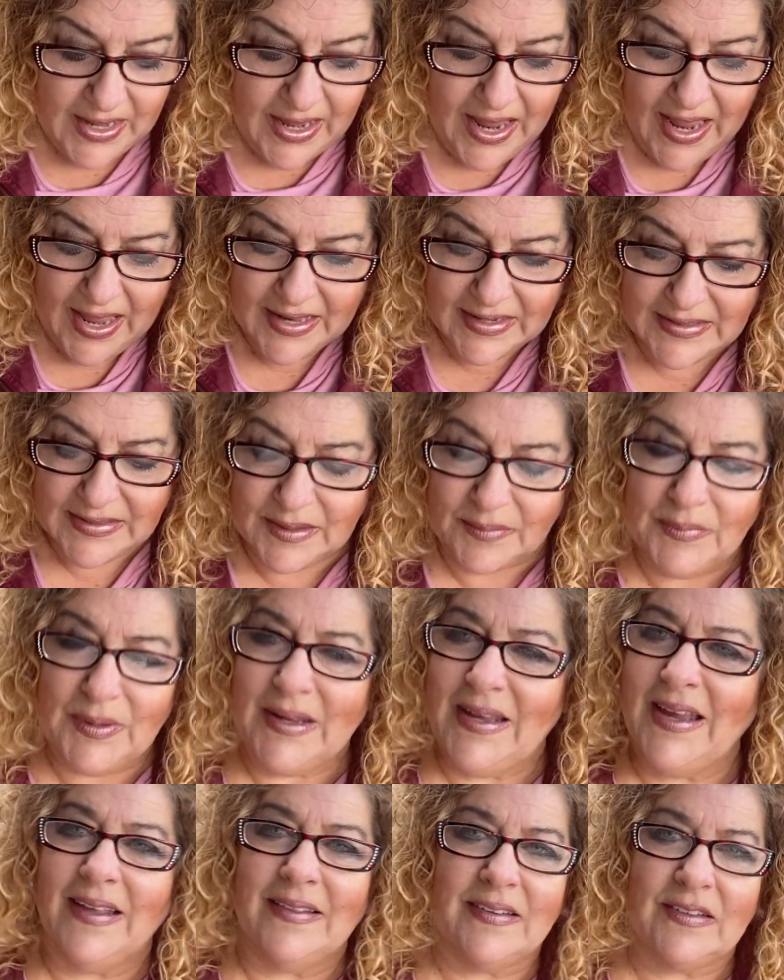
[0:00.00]
And
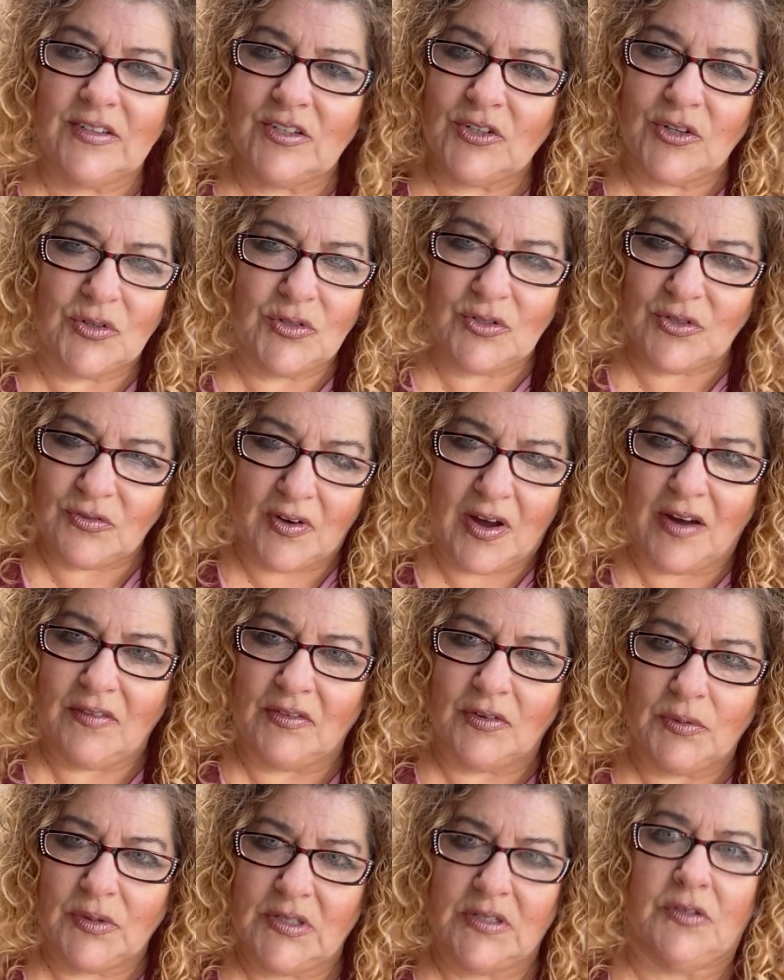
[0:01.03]
again, the show
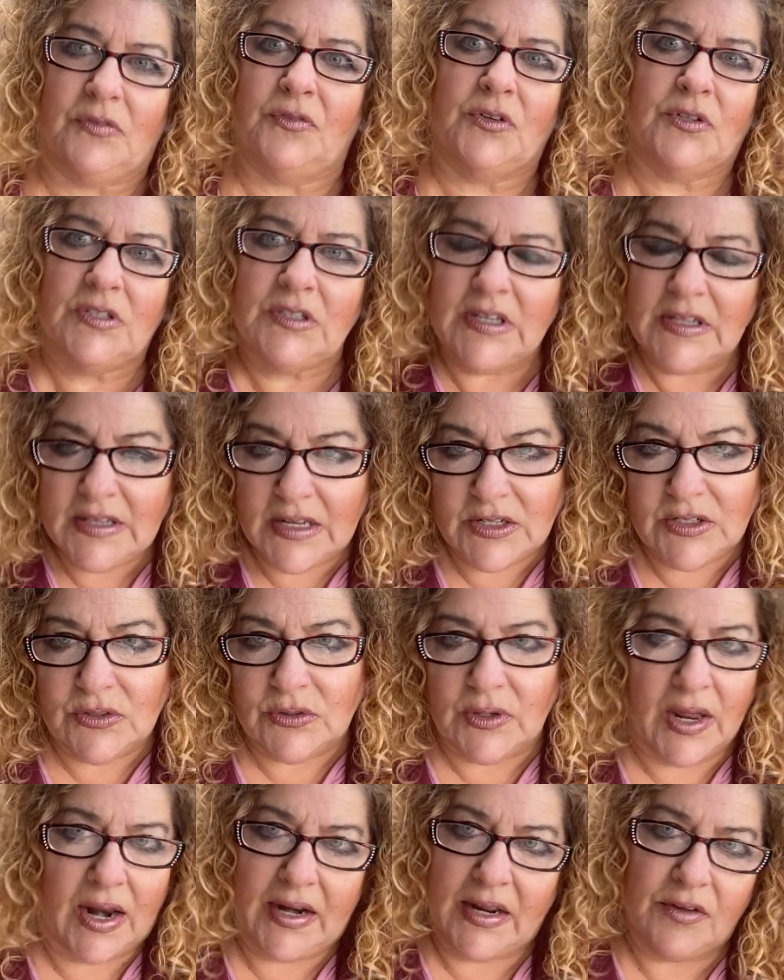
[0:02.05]
Survivor, what's the first thing they do? You
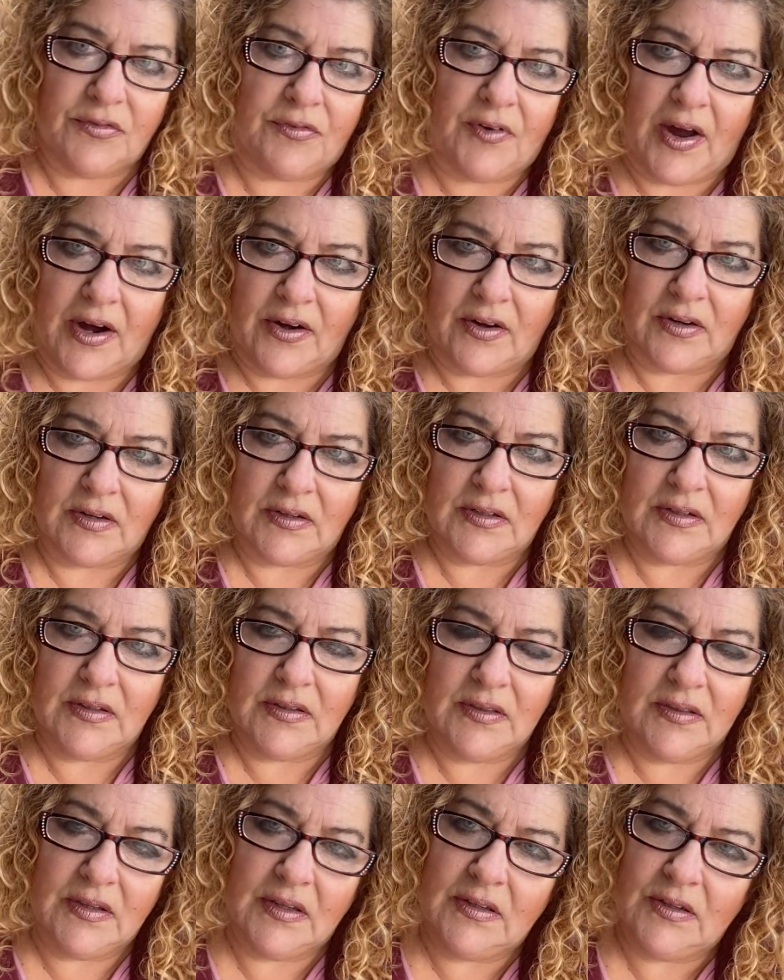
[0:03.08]
got to get fire,
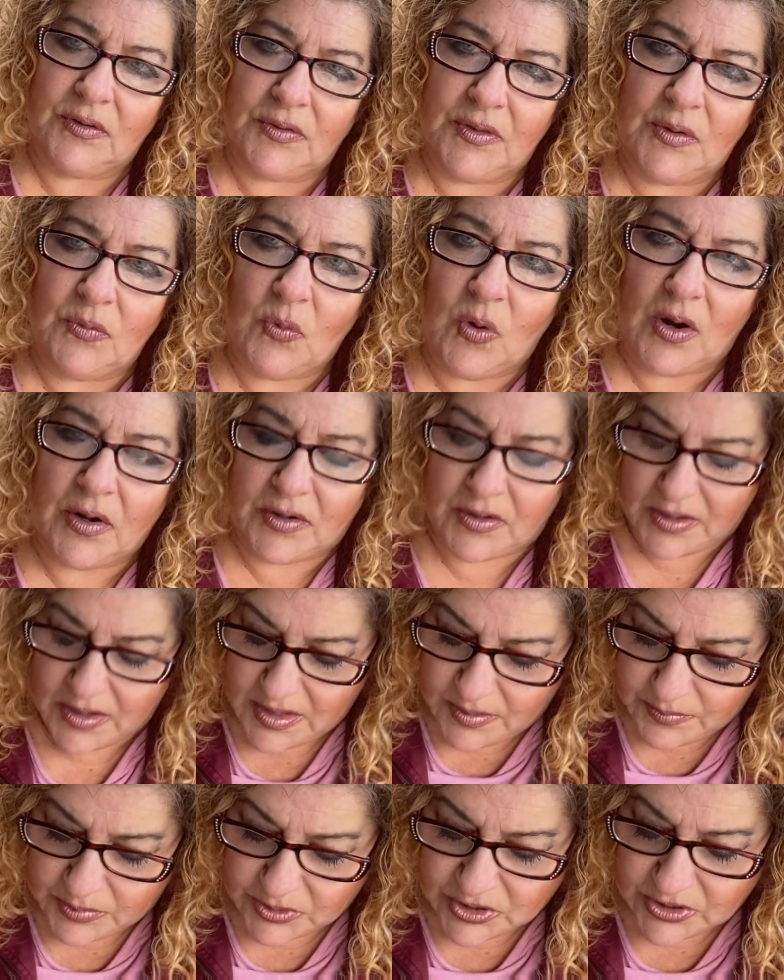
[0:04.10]
then water,
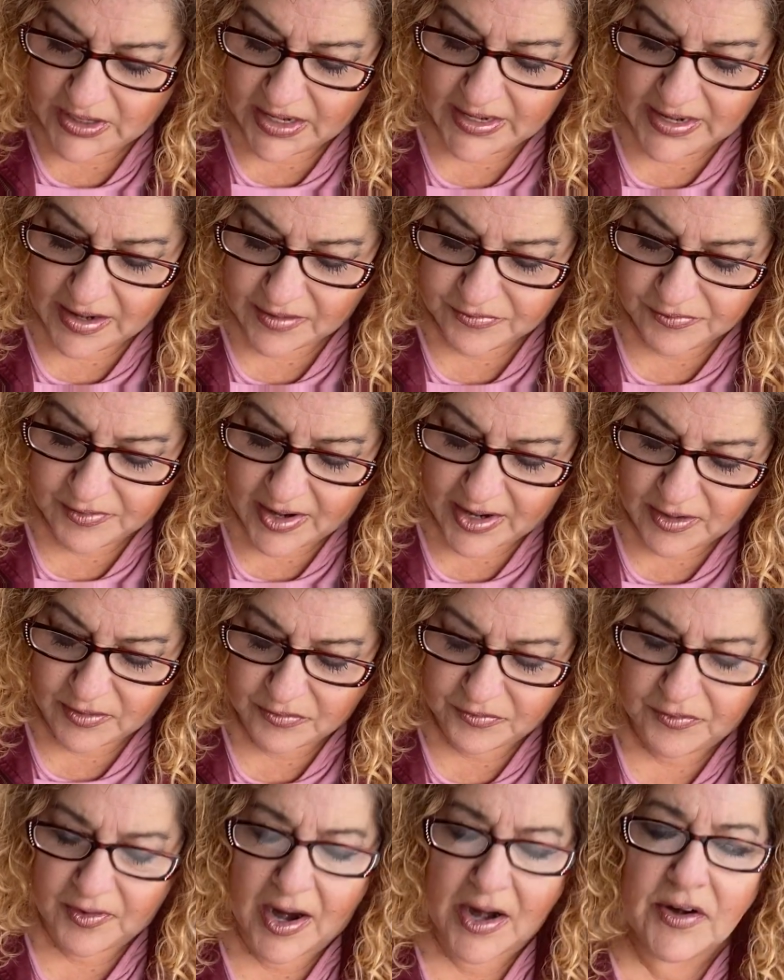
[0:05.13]
but you got to have fire.
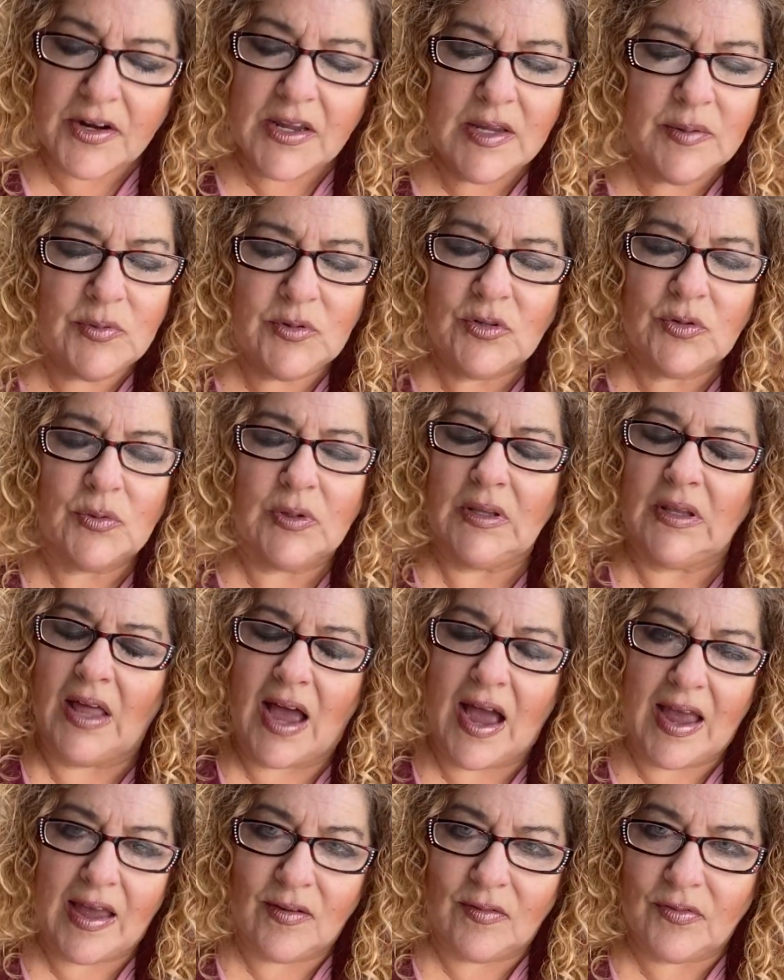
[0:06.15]
Fire keeps you
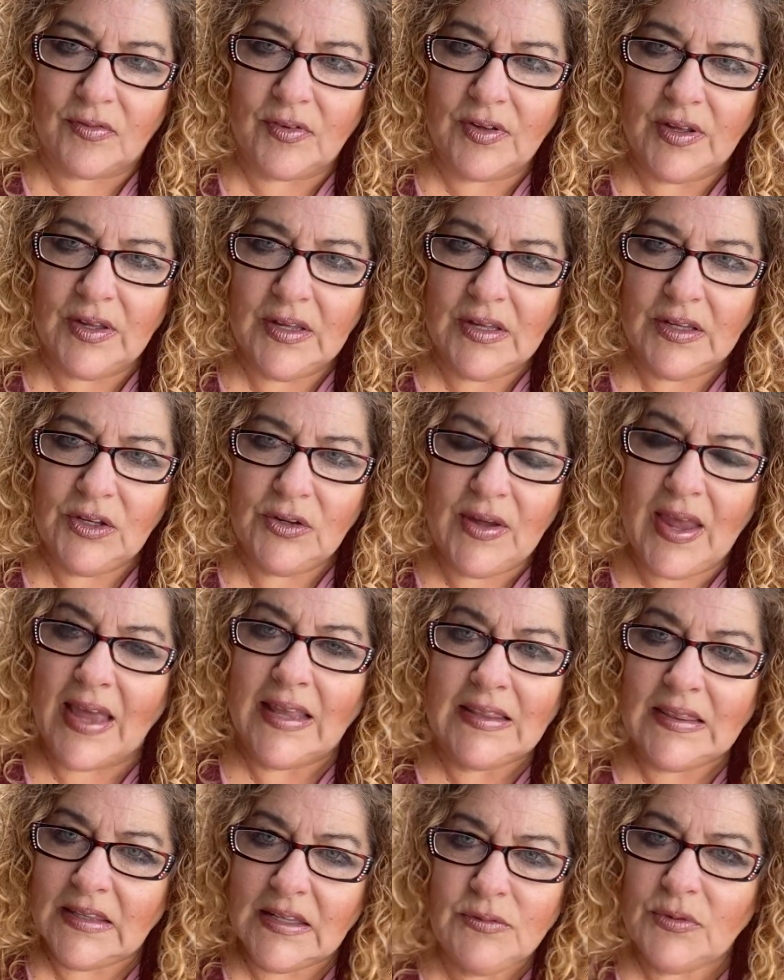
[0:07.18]
alive. You can't
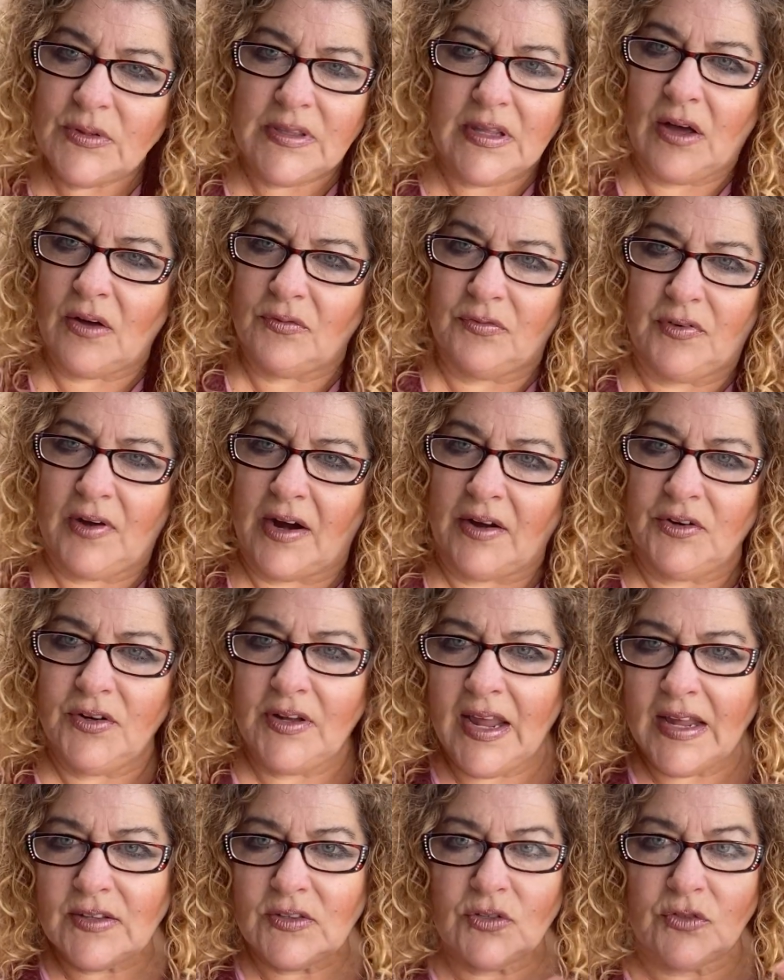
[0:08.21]
live without fire. You
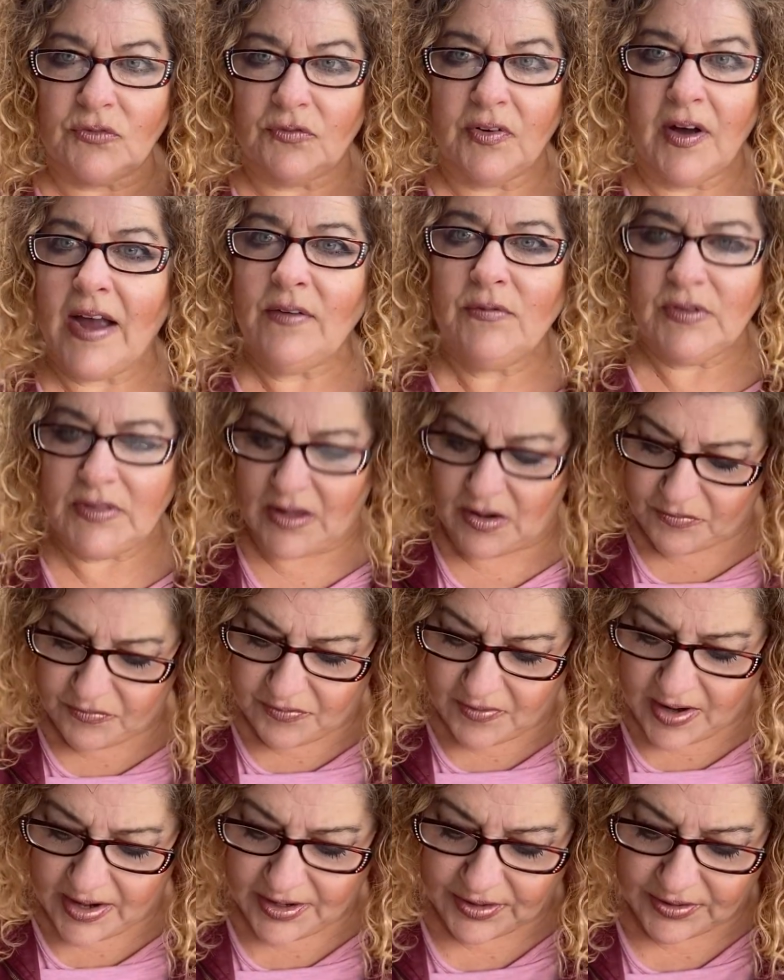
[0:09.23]
can't survive without
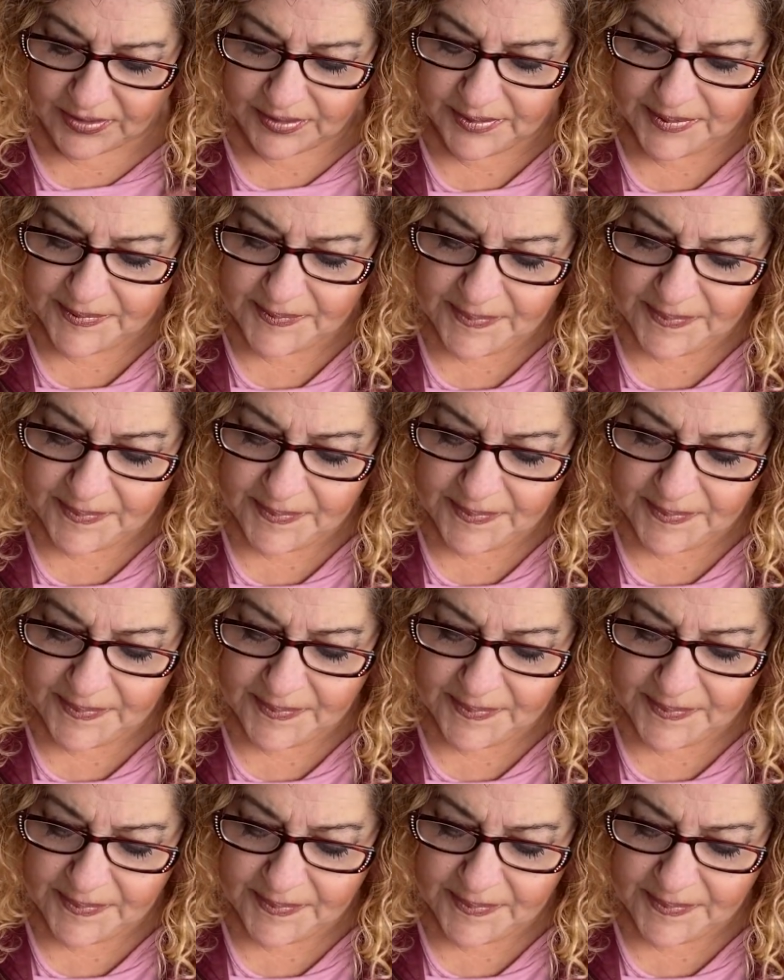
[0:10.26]
fire.